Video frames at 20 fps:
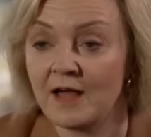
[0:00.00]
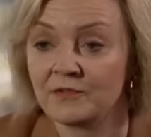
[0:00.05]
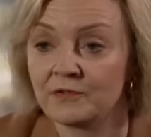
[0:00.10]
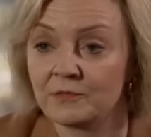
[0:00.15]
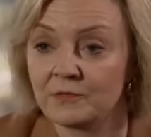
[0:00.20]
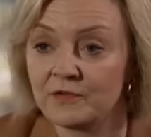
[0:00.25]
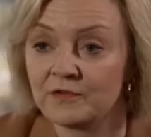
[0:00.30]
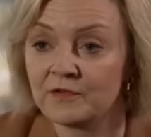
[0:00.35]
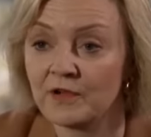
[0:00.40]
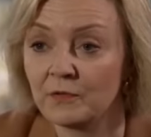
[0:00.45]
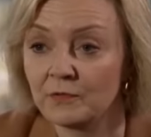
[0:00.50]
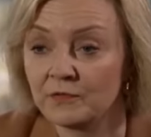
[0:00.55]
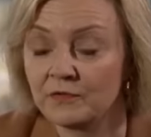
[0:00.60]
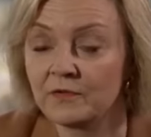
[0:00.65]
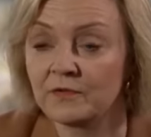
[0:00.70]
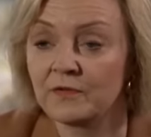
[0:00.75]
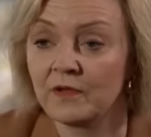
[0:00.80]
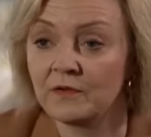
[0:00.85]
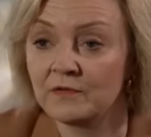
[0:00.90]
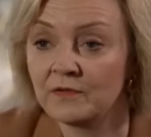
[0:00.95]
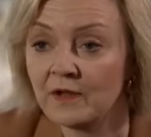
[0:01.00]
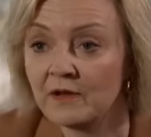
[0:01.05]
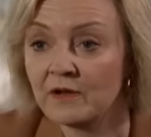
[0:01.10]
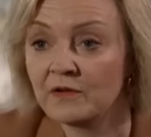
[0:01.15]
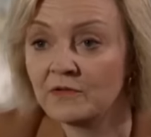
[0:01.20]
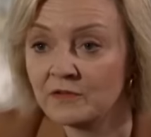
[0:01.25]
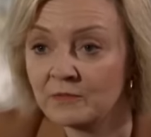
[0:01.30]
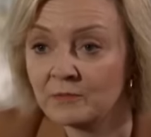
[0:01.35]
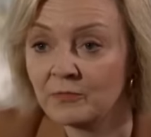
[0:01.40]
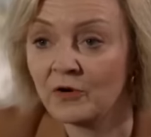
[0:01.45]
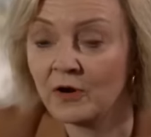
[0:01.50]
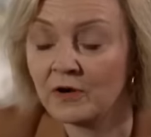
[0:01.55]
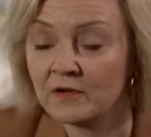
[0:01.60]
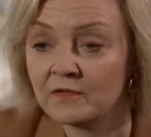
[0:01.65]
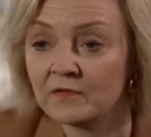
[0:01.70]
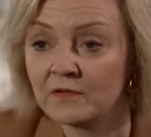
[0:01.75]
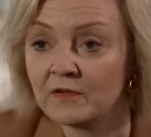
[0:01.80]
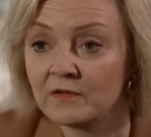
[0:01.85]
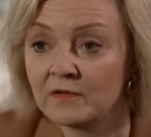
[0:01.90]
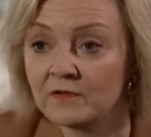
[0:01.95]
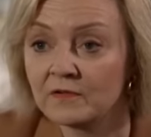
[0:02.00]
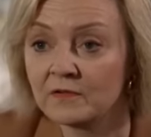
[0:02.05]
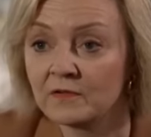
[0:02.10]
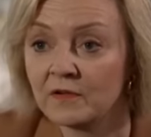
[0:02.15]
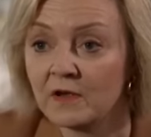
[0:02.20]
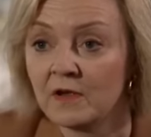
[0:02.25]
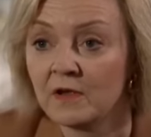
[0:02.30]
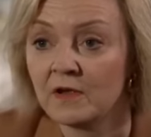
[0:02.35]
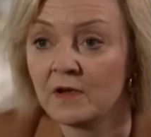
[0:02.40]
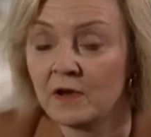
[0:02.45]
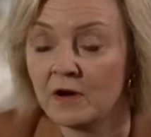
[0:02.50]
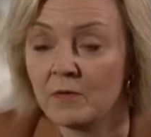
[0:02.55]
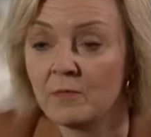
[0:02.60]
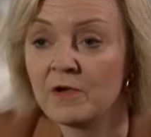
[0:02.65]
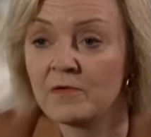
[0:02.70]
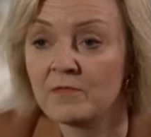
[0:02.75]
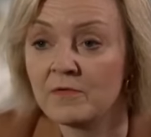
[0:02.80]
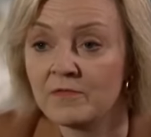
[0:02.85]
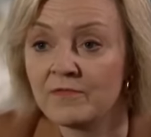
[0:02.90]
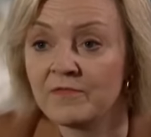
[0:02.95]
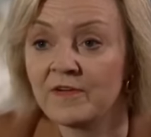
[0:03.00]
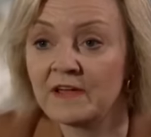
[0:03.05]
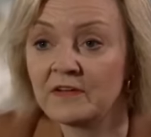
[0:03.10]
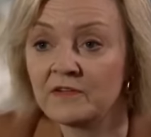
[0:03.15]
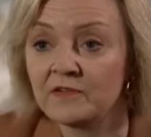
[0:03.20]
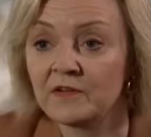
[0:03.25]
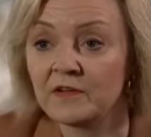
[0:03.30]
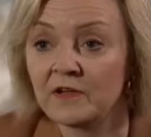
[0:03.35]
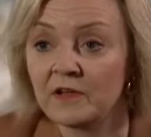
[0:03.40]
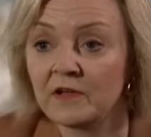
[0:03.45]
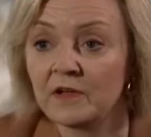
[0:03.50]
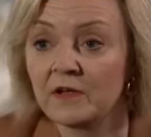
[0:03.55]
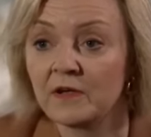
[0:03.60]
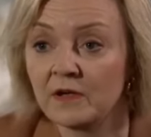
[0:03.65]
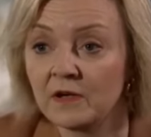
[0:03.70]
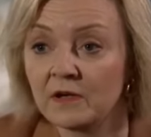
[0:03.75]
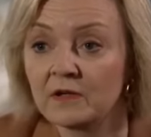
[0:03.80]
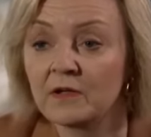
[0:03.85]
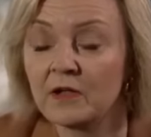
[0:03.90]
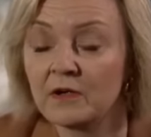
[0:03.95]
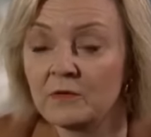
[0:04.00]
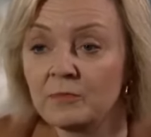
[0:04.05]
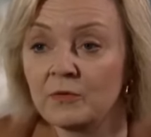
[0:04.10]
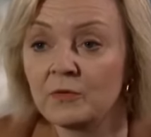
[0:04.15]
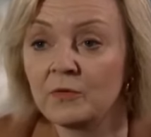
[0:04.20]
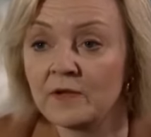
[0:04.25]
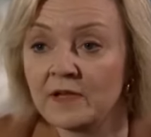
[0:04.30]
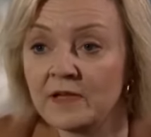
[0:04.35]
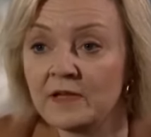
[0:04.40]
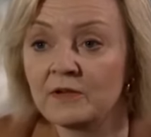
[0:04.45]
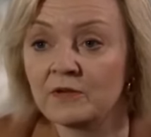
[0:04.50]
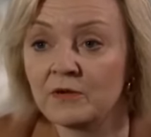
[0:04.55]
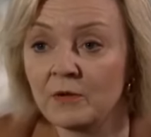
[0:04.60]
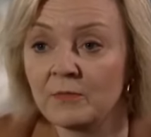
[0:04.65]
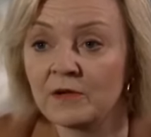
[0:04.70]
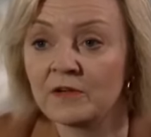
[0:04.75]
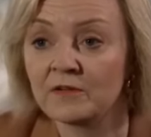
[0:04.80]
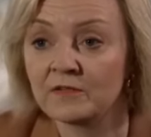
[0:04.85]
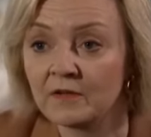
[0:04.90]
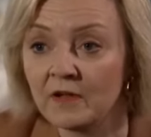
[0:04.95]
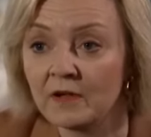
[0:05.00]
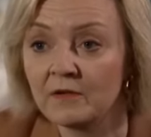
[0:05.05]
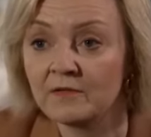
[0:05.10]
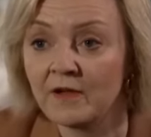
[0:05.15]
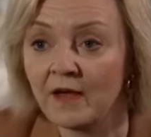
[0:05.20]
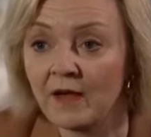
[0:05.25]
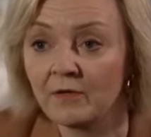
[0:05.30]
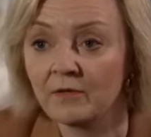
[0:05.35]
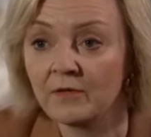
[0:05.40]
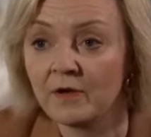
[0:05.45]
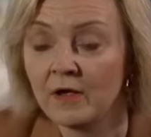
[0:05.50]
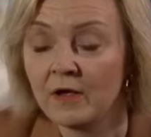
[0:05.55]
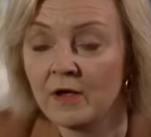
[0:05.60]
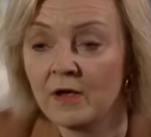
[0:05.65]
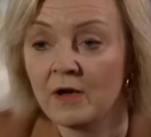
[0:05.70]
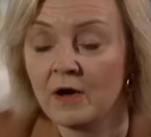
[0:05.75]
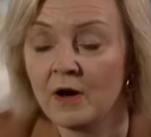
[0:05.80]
as a result of those energy prices. And we were facing a global economic slowdown.